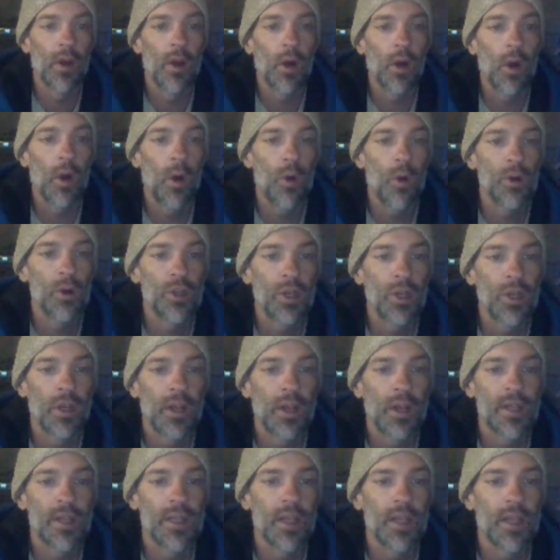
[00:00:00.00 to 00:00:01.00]
ocean
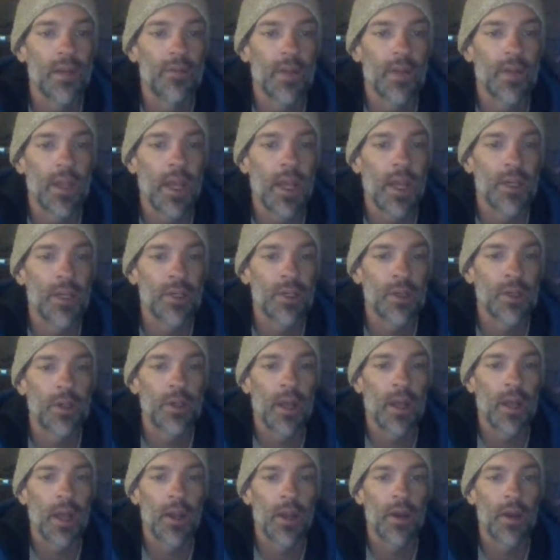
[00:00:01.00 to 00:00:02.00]
acidification
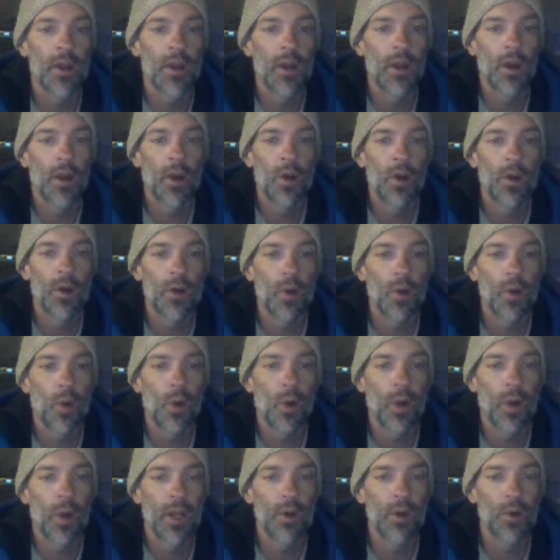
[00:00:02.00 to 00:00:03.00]
and hurt or
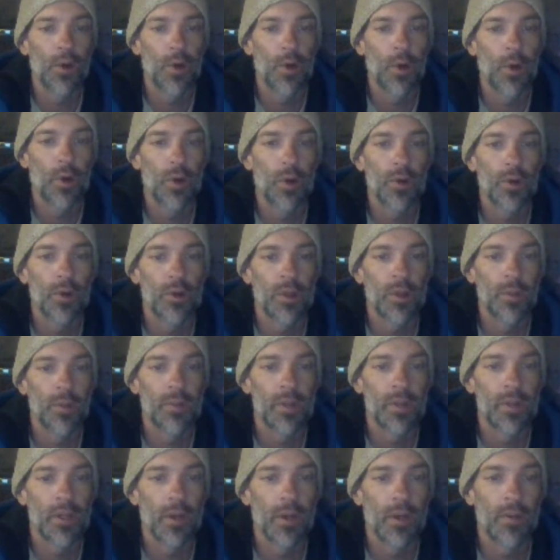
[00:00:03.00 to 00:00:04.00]
kill corals
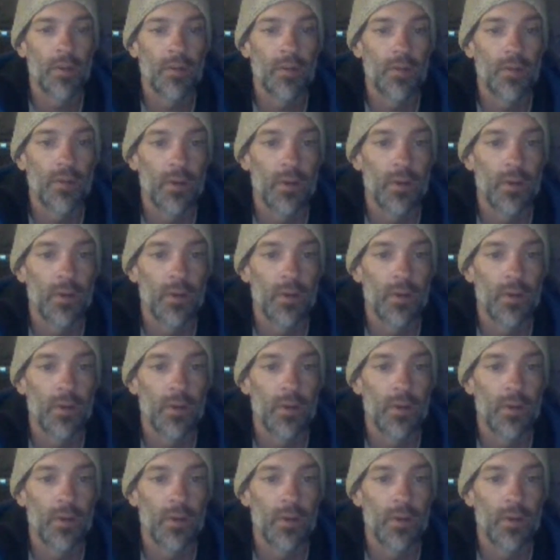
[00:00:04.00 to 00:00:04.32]
themselves.